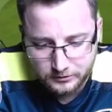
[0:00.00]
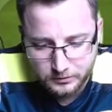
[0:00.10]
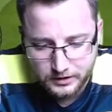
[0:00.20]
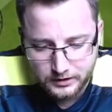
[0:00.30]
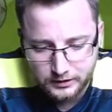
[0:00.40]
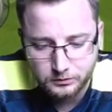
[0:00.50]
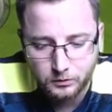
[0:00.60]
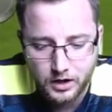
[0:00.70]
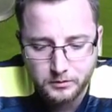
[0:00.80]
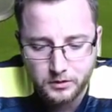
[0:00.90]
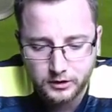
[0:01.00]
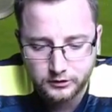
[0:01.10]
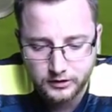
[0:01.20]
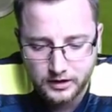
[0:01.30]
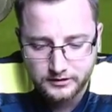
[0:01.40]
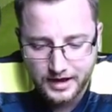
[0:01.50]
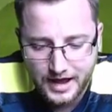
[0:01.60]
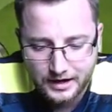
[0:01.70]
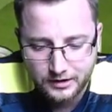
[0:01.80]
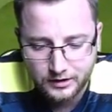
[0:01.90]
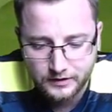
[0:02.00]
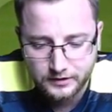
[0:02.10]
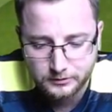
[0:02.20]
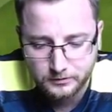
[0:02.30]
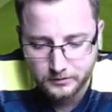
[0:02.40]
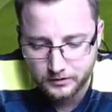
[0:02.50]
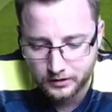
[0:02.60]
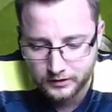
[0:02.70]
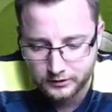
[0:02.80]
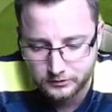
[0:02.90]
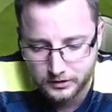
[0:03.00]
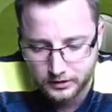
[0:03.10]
We need at least one more attack on this, on this one.